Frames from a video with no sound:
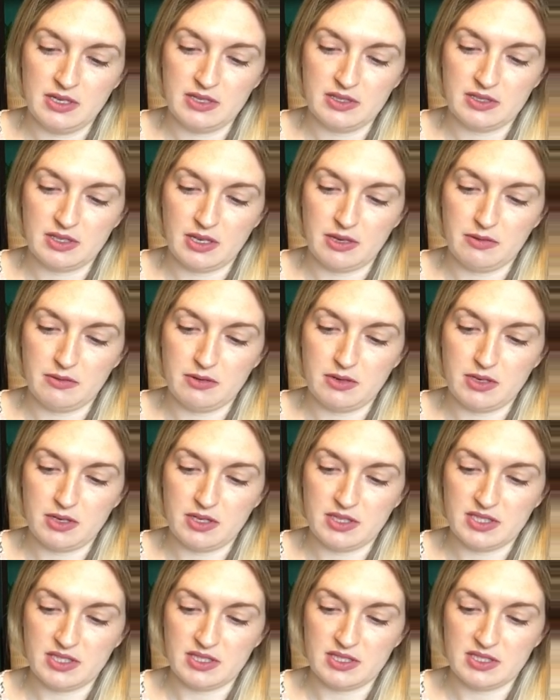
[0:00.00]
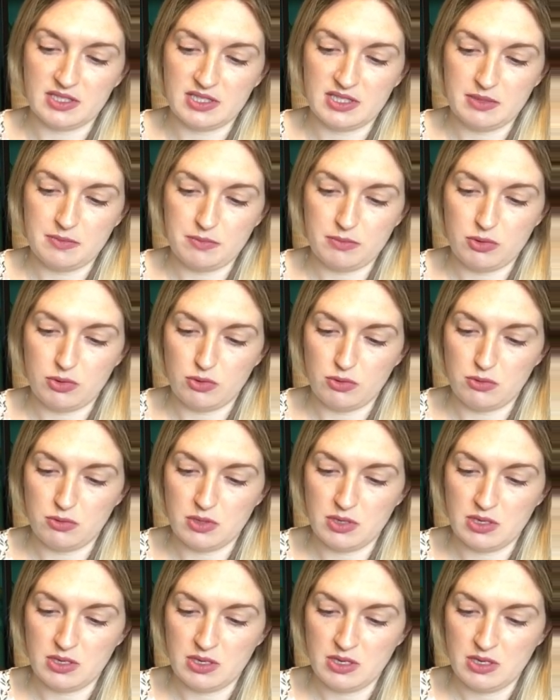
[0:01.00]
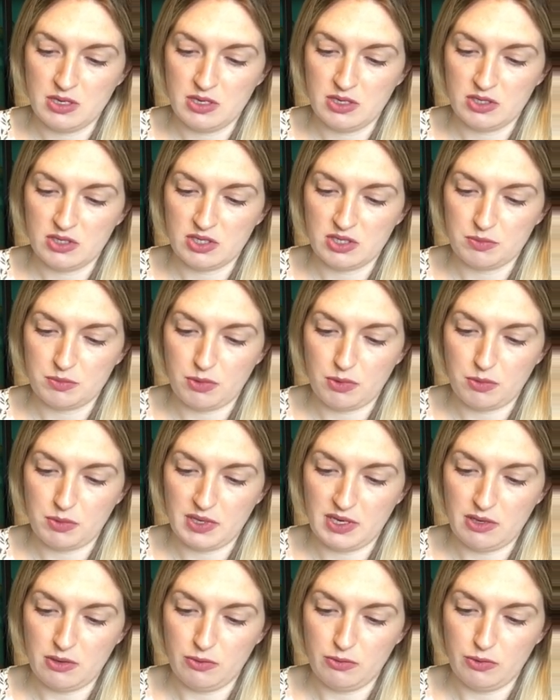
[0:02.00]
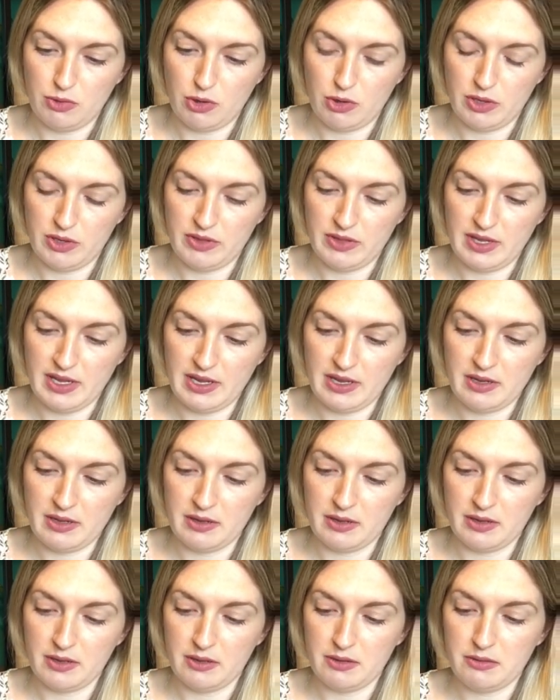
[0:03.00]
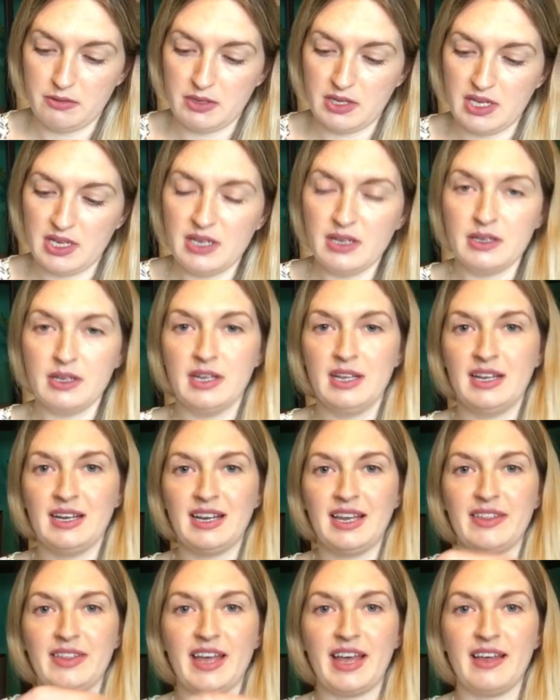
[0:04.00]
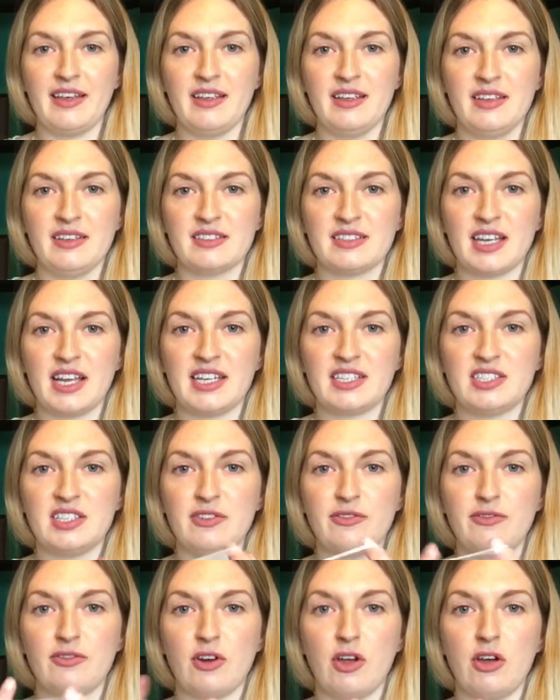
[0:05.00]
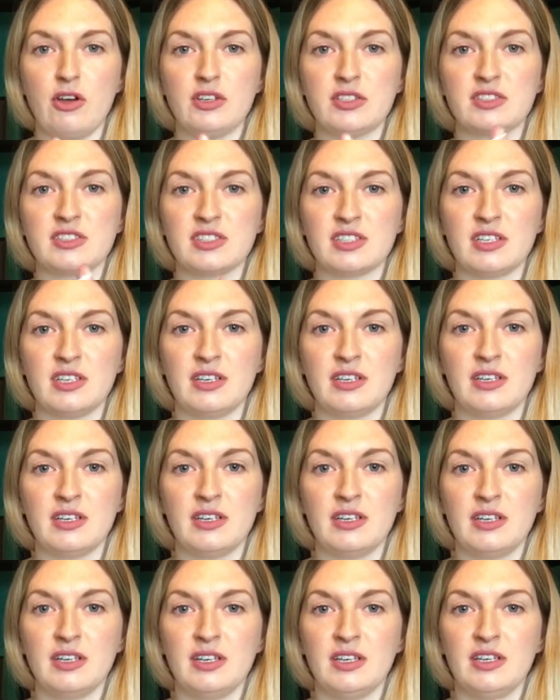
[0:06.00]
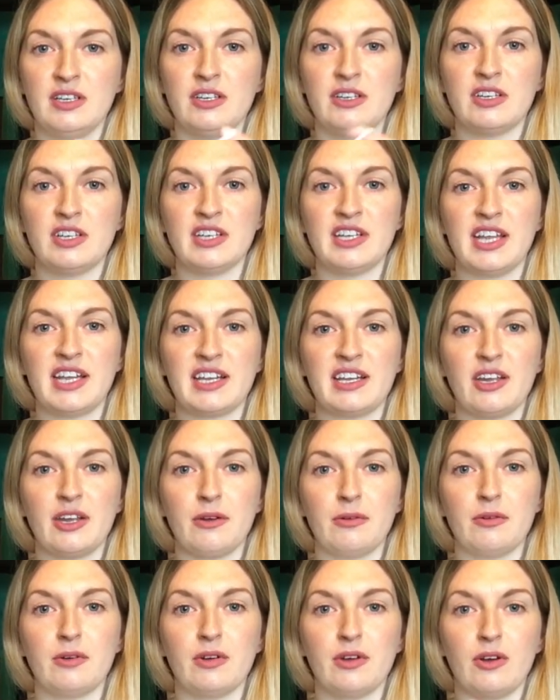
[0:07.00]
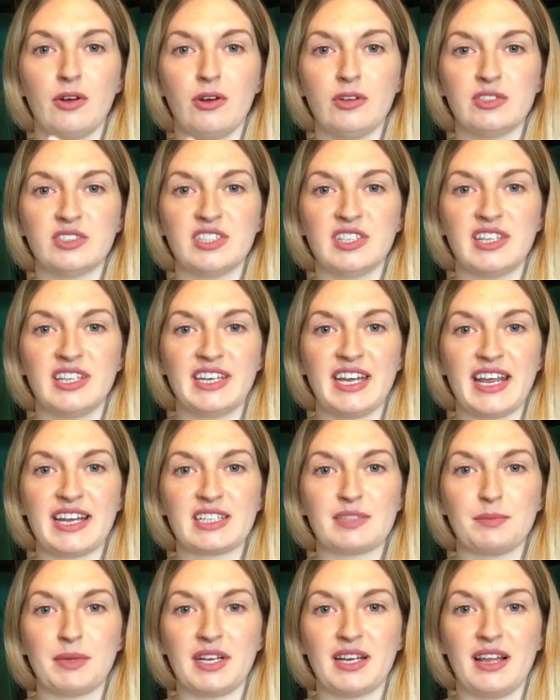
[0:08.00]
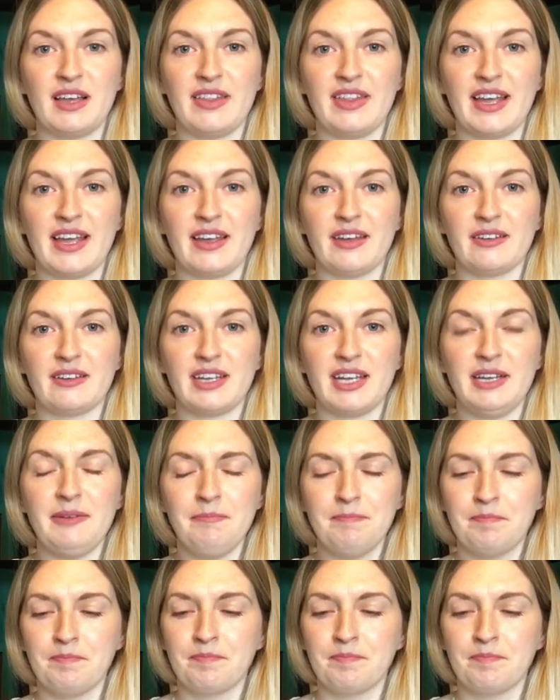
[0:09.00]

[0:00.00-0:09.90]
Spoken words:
So nice and simple, just pop a little knot in there, okay? Like that. So as you floss, you can then go on to the next bit like that, okay?